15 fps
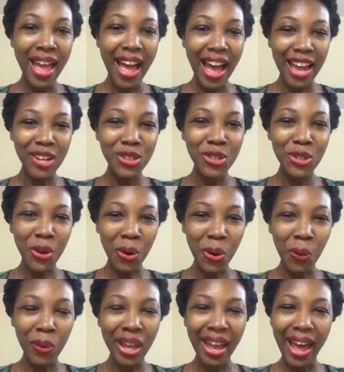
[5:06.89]
And so
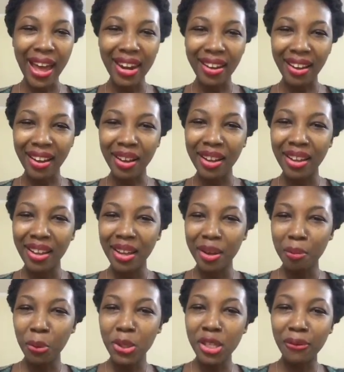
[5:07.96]
we kind of
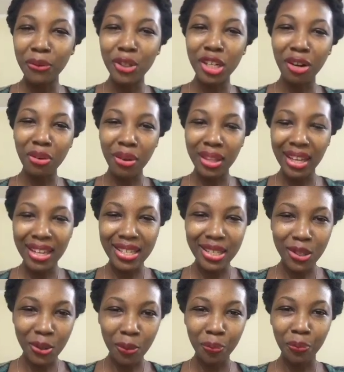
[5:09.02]
pussyfoot around the
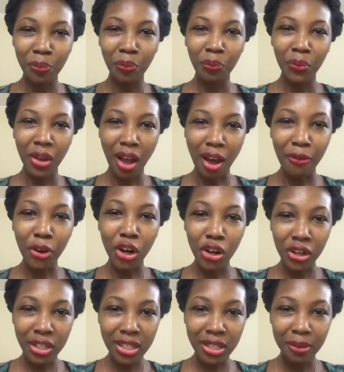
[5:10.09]
issue of
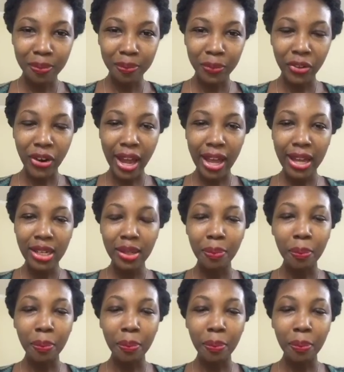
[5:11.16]
hurt, right?